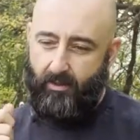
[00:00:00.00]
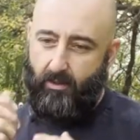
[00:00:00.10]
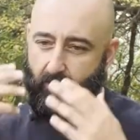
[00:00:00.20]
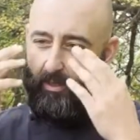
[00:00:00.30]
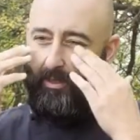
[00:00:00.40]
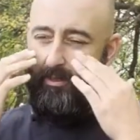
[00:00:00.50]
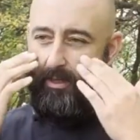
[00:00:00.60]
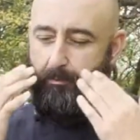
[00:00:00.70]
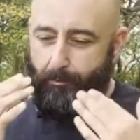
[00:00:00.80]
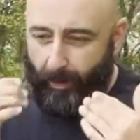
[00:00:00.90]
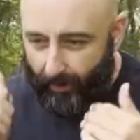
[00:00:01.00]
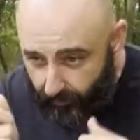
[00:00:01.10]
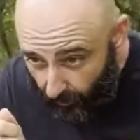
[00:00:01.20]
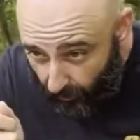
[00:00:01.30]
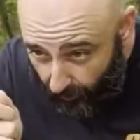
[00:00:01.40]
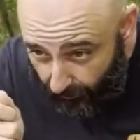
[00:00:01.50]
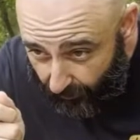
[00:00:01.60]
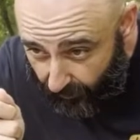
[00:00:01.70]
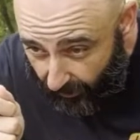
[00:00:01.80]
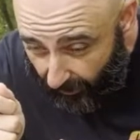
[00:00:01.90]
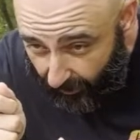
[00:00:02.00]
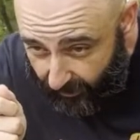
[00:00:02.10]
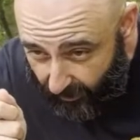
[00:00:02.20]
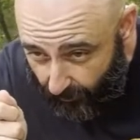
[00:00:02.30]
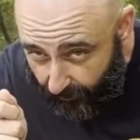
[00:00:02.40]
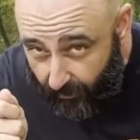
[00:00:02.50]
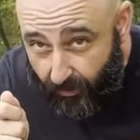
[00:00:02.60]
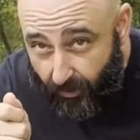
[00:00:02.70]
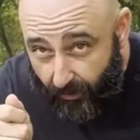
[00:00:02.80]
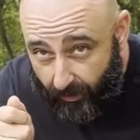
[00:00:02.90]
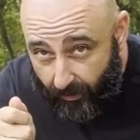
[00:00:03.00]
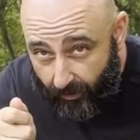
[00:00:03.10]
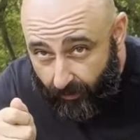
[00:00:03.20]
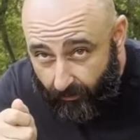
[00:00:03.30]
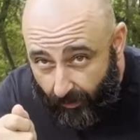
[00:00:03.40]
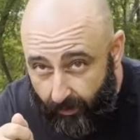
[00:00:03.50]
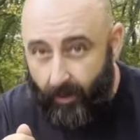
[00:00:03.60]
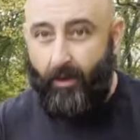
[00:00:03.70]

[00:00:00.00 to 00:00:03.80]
because they bend over to kind of see what they're doing, right?